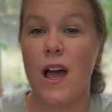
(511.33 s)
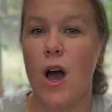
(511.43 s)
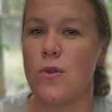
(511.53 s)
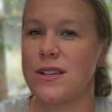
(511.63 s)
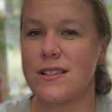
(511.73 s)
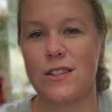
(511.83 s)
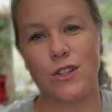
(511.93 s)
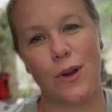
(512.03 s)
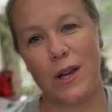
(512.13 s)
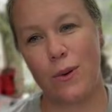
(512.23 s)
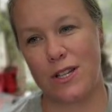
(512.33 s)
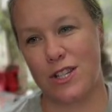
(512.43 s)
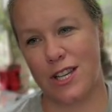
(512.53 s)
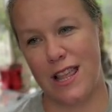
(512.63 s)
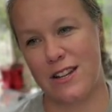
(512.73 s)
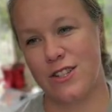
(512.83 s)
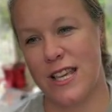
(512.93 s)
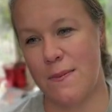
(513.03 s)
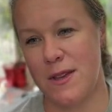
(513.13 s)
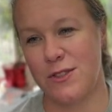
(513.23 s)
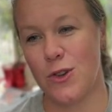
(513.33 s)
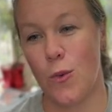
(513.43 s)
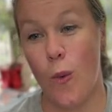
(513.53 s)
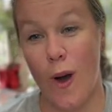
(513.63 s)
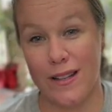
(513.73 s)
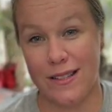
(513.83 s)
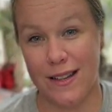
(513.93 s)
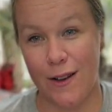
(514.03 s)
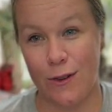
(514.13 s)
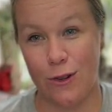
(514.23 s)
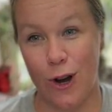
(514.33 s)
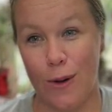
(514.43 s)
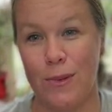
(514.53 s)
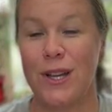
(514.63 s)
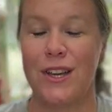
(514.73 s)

Oh, this is a great question that just came in. So what is a cover crop?